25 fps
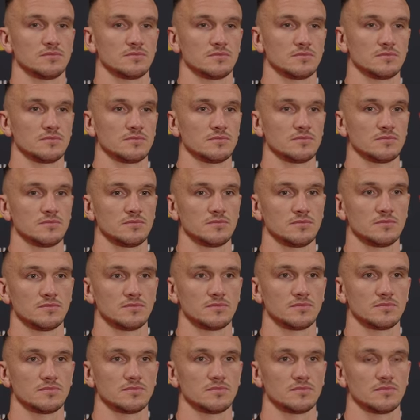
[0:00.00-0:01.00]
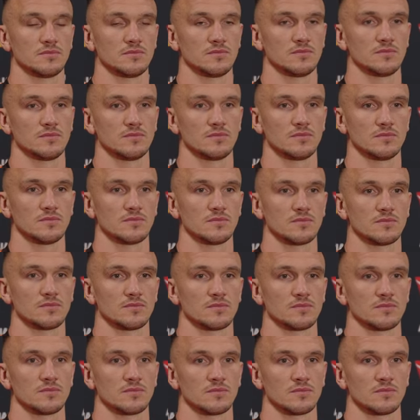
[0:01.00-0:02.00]

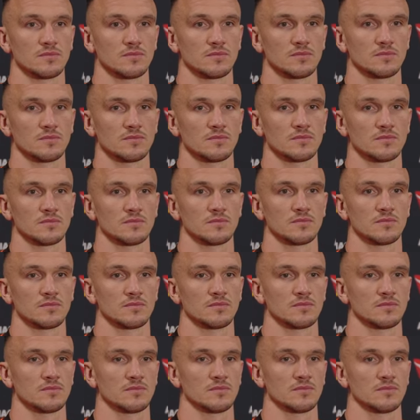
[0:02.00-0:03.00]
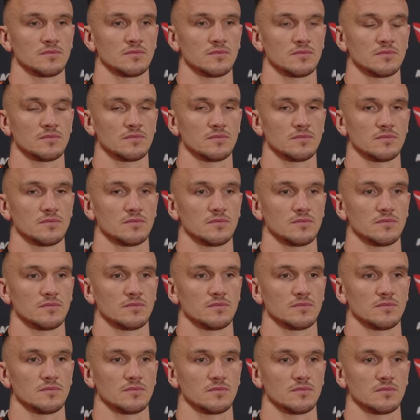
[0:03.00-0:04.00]

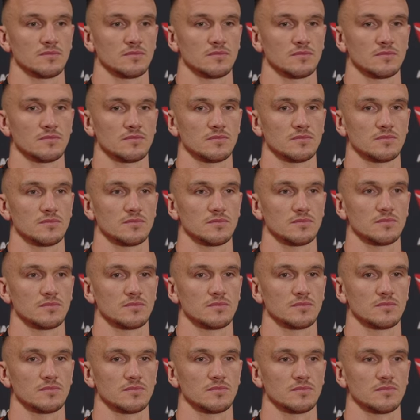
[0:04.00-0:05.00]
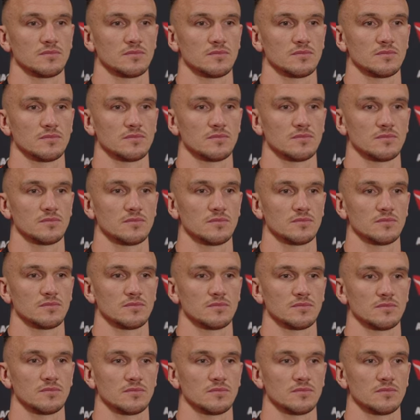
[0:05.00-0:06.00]

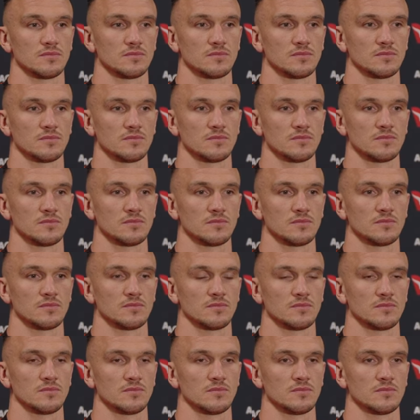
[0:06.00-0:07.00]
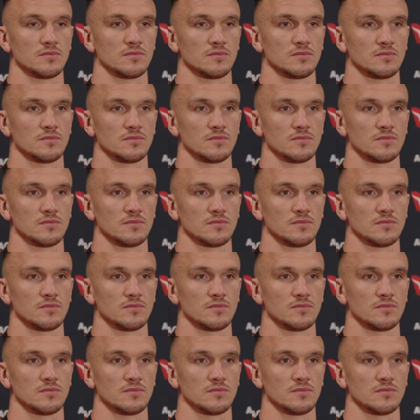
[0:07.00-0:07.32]
(not speaking)